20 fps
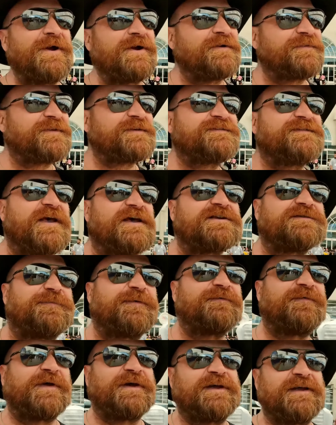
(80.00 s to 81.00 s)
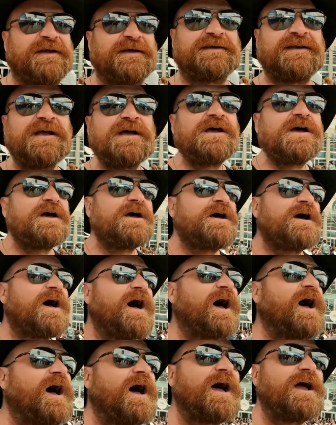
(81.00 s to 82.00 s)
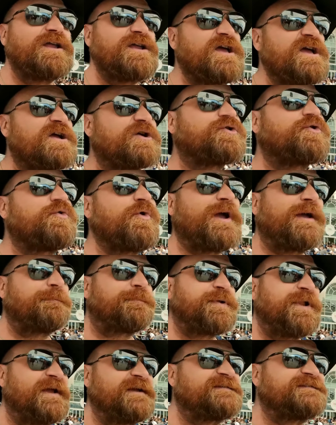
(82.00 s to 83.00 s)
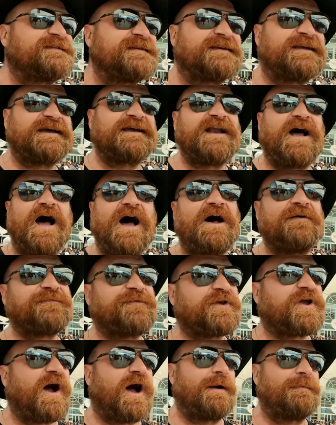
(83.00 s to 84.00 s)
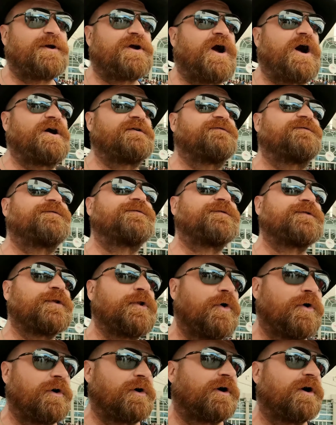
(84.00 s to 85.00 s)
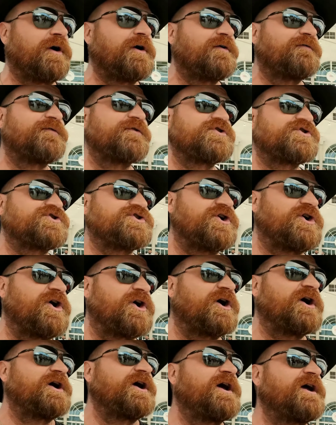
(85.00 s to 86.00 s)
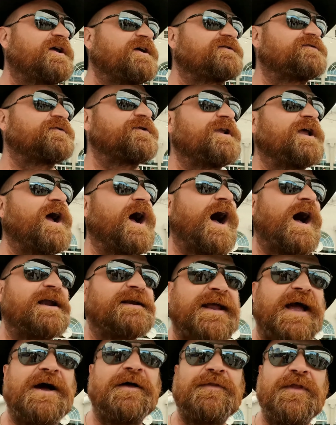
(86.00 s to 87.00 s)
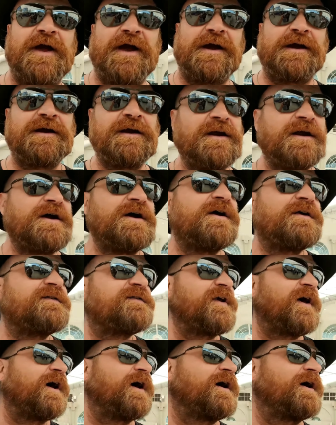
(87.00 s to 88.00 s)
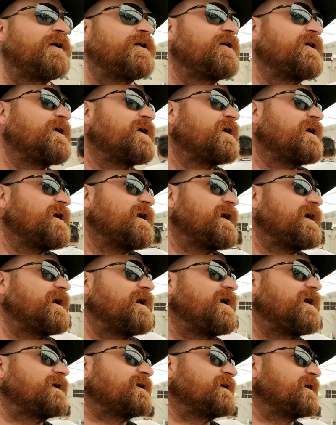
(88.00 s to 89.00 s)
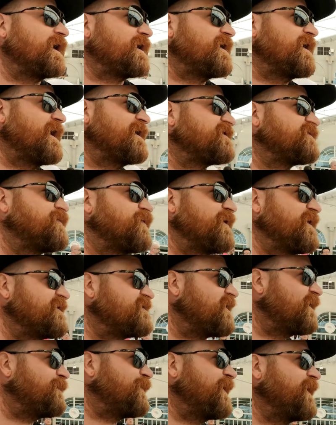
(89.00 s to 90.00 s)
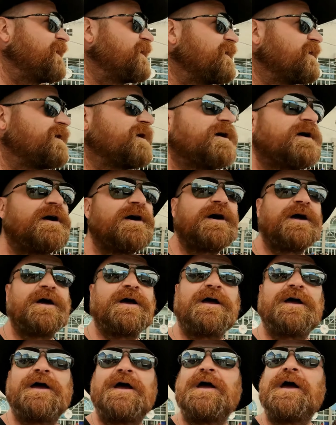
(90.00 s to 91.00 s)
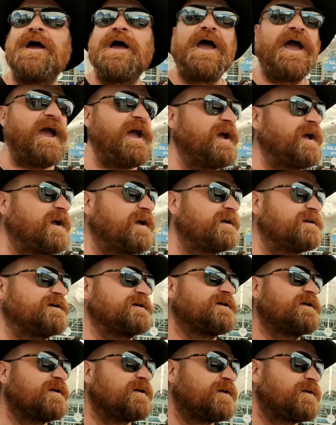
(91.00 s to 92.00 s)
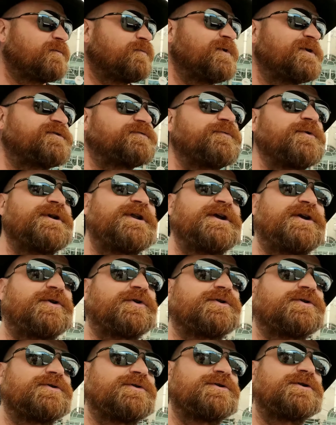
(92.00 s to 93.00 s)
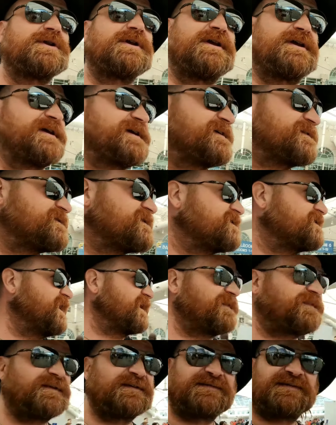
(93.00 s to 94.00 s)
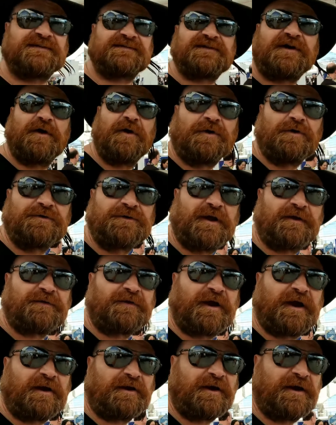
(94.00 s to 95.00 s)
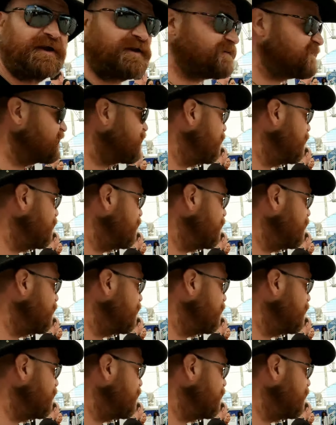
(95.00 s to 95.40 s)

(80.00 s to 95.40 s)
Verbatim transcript: here at the sales pavilion. Uh, great place to get off the Comic Con floor for sure. It gets really hot down there, so uh, you got a nice breeze up here. And what's really cool is like this is a whole nother area to